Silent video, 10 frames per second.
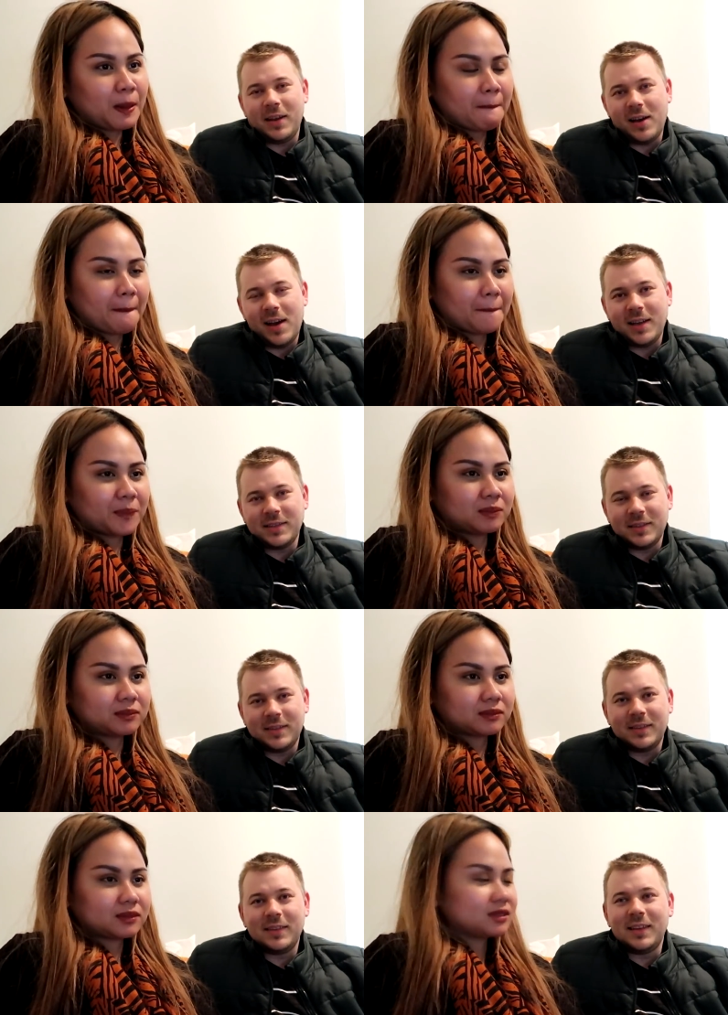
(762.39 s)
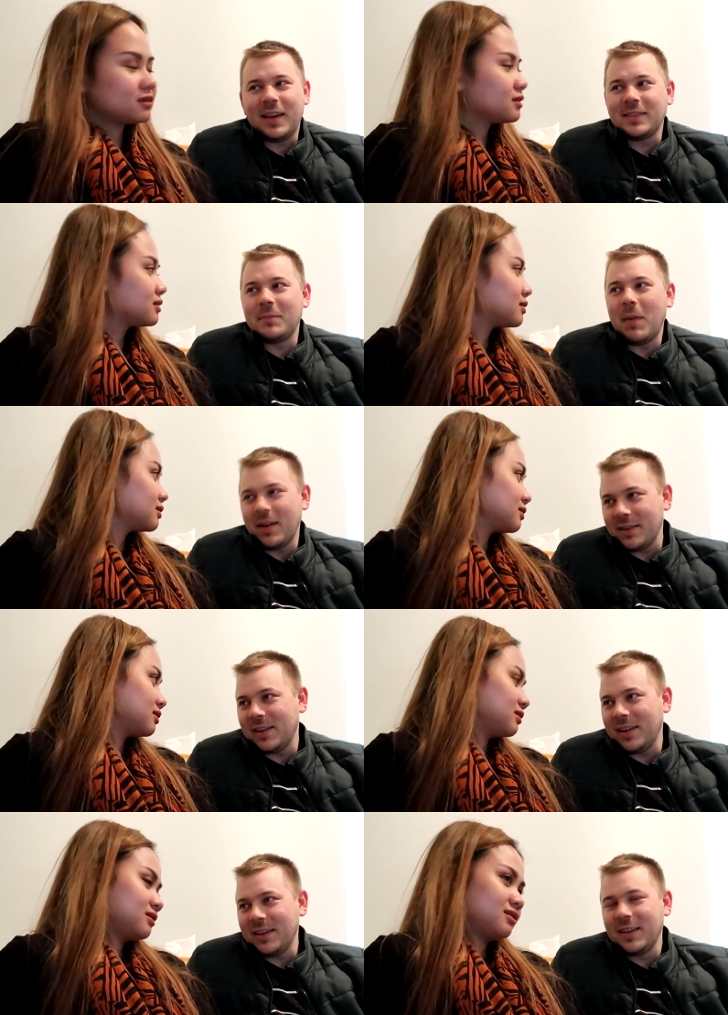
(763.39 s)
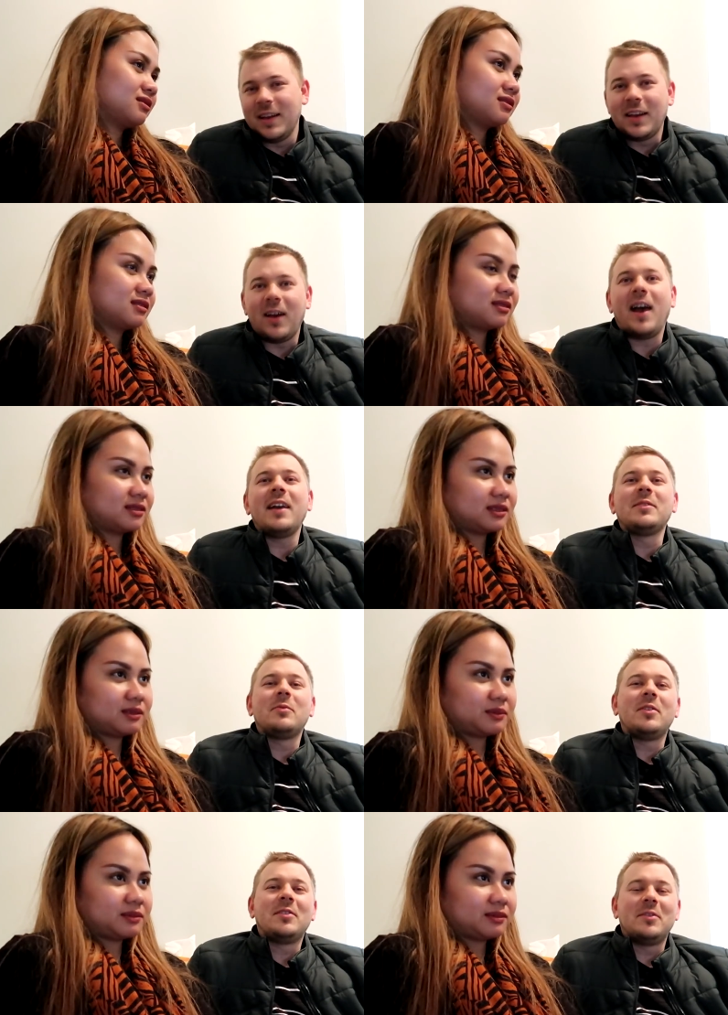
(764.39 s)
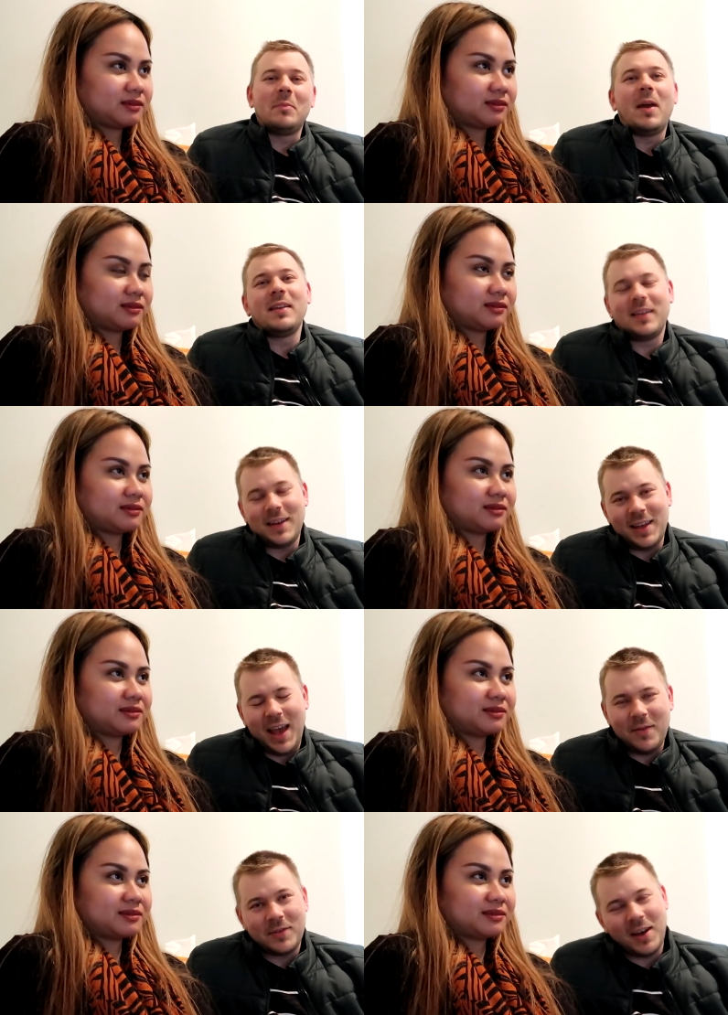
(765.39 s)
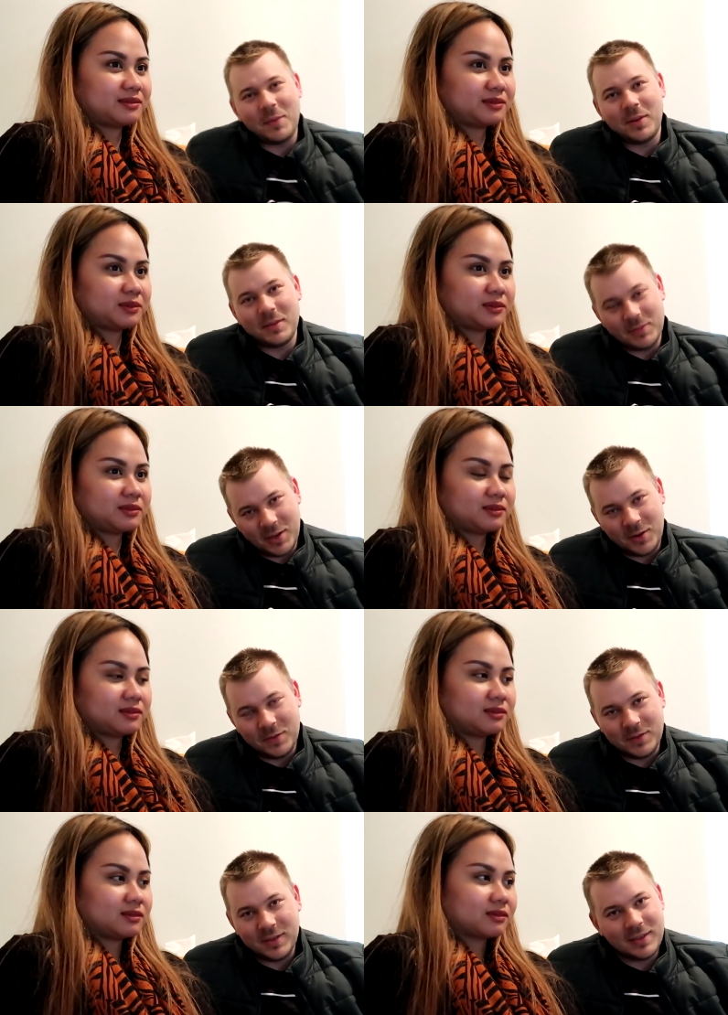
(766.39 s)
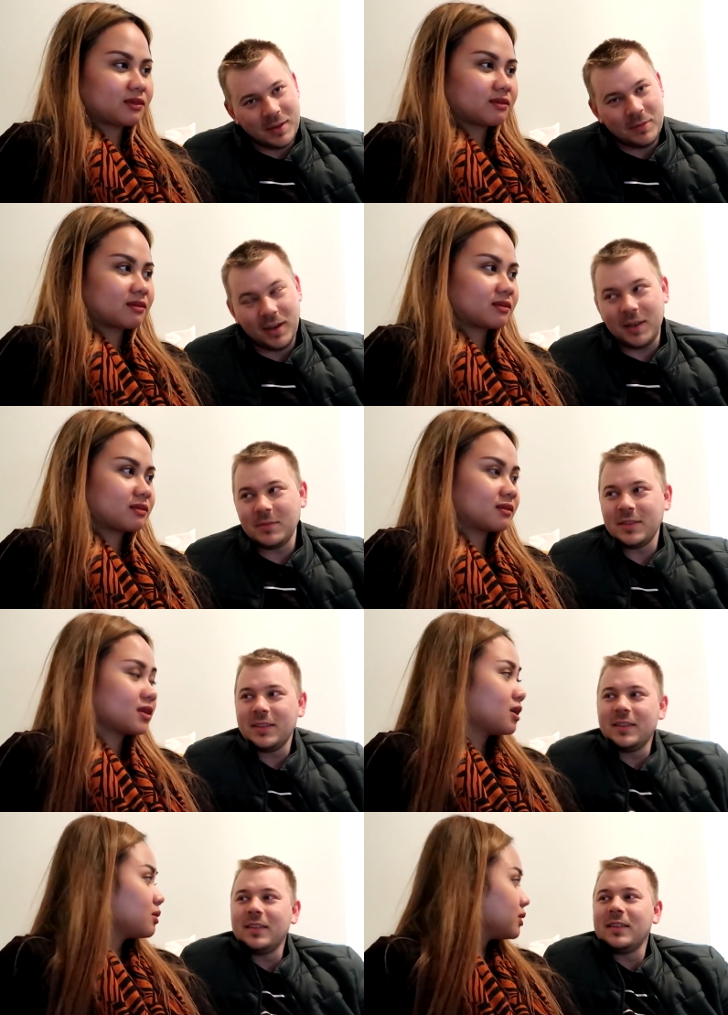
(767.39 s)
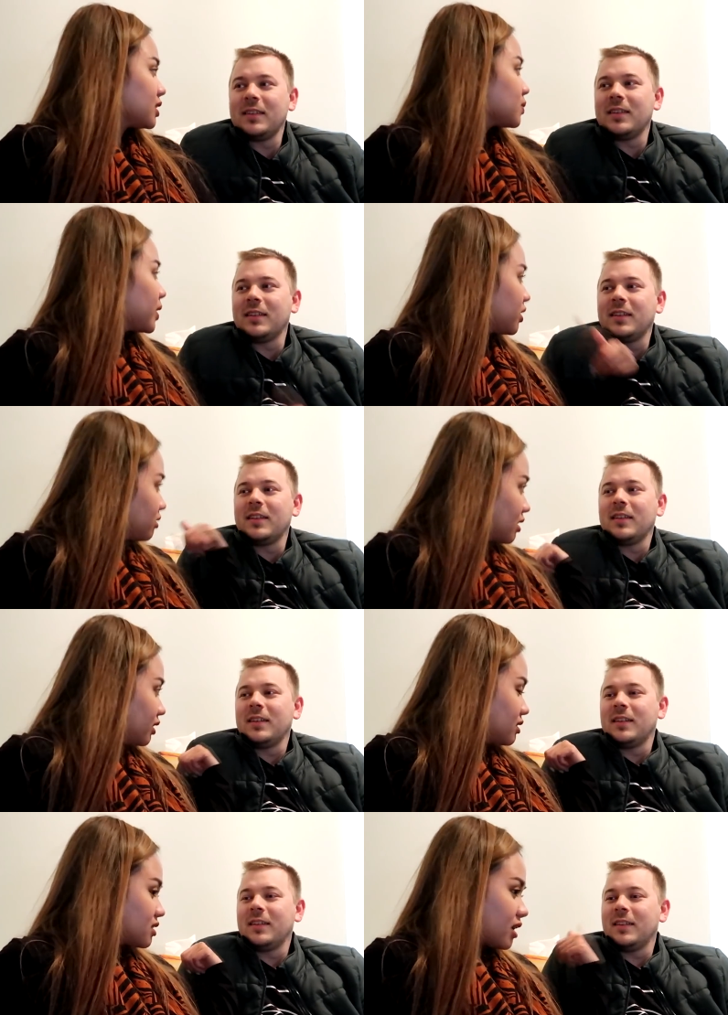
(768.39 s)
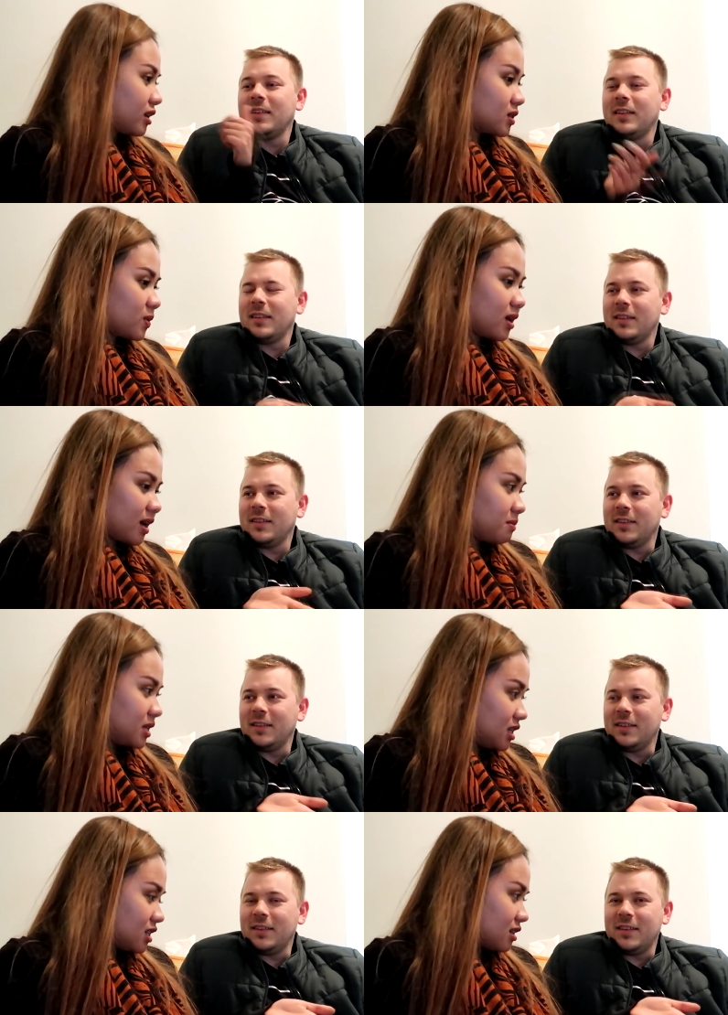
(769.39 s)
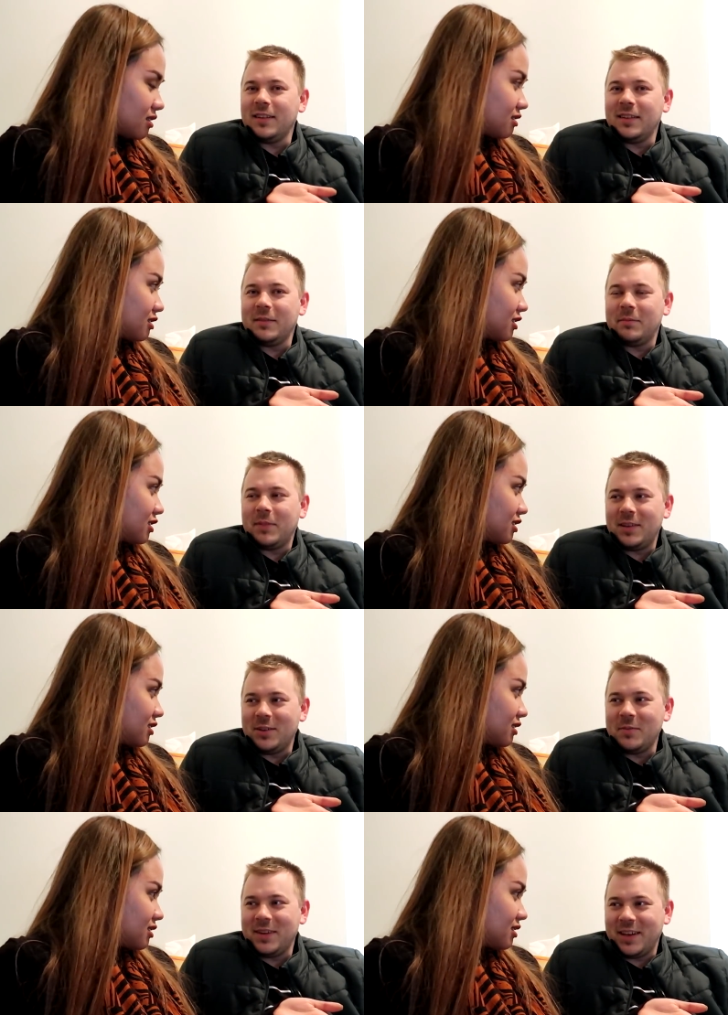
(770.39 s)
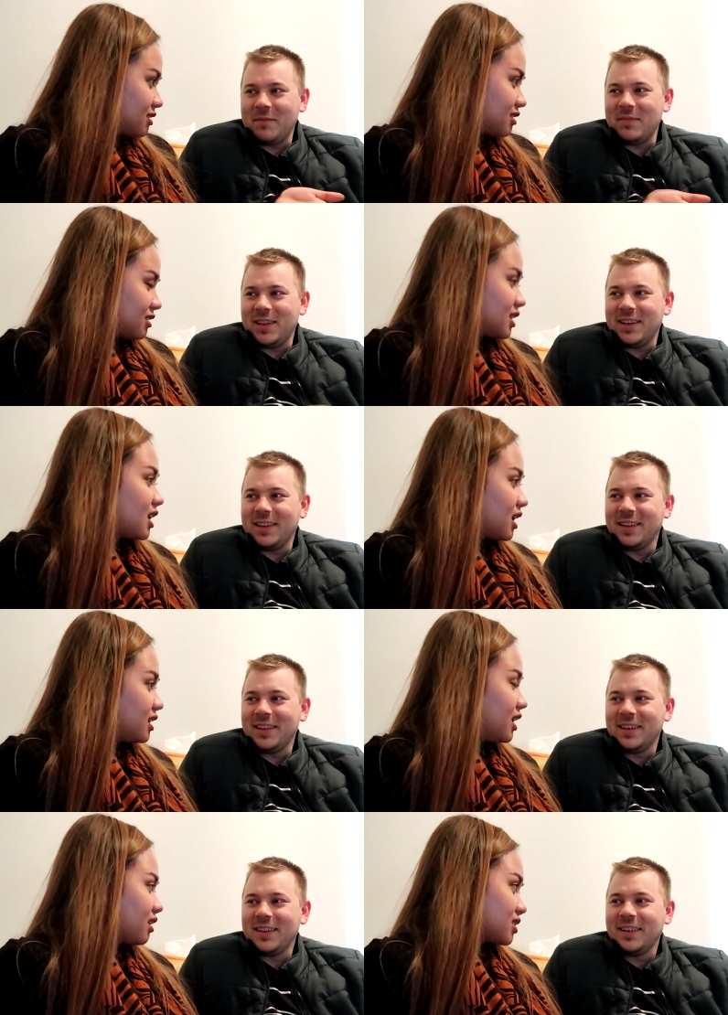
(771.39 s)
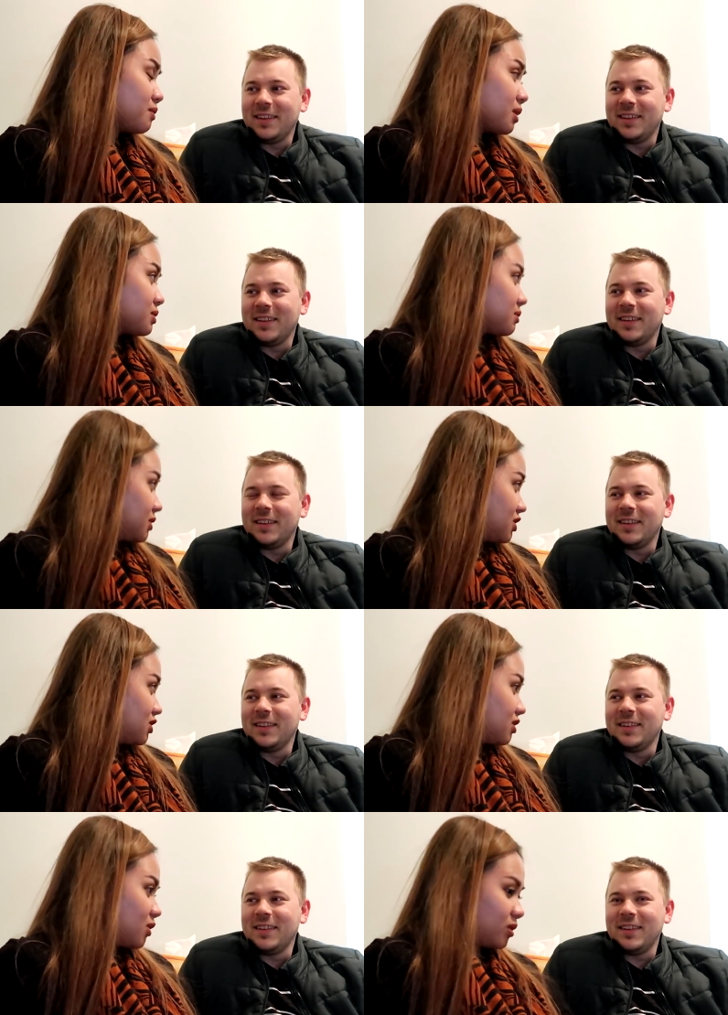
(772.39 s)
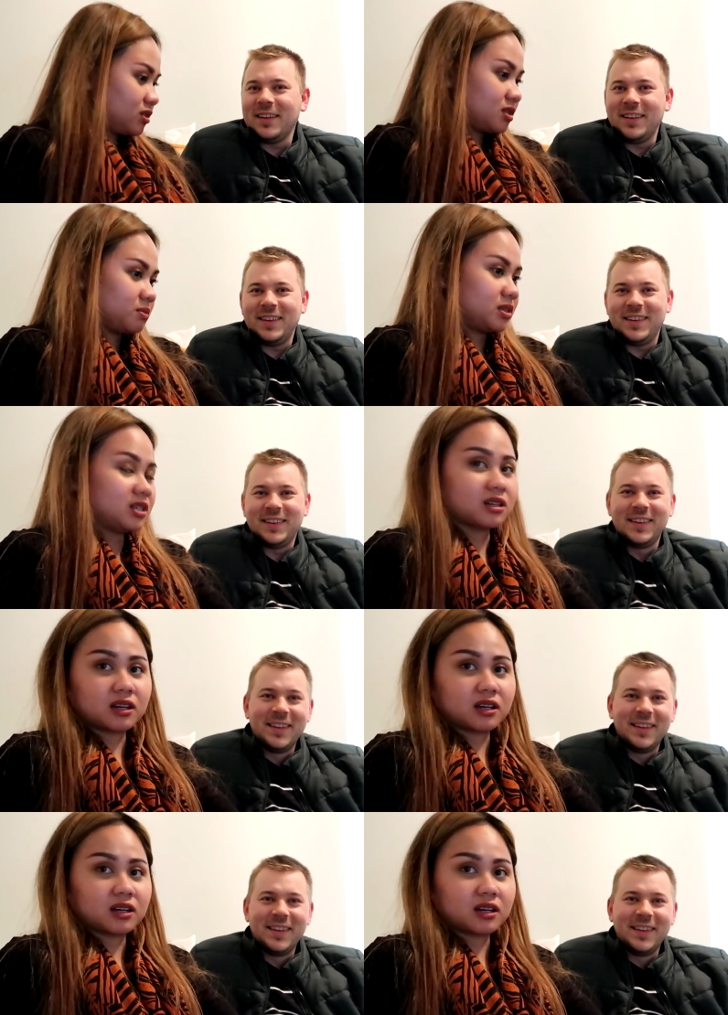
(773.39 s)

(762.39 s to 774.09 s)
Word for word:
Speaker 1: guys, yes, mentally, guys want to mentally have time to themselves sometimes.
Speaker 2: Well, that's why you're on the other side. That's why I'm here.
Speaker 1: But you told me to come here.
Speaker 2: Yeah, because sometimes I miss you. I wanted to be here,